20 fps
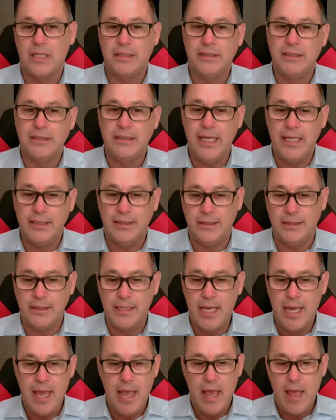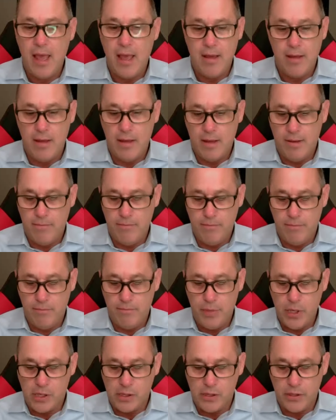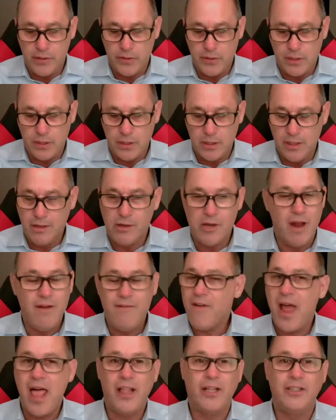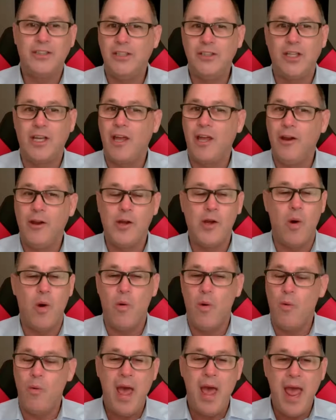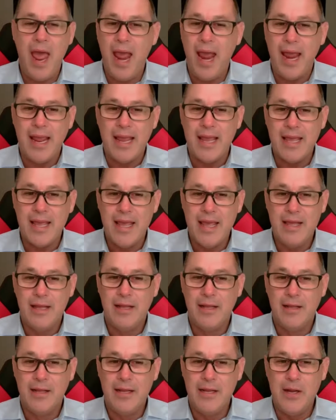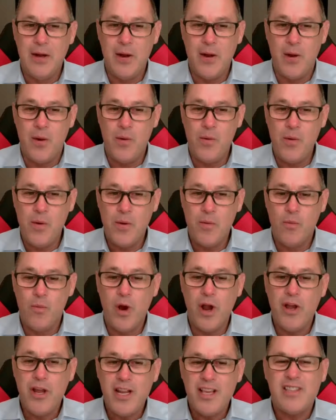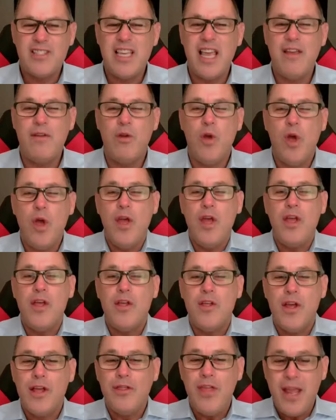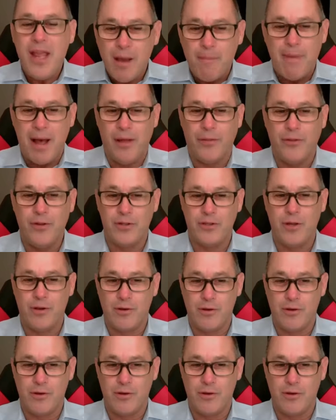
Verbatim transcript: on since because gun violence isn't going to go away. You know, we're going to say, think about this,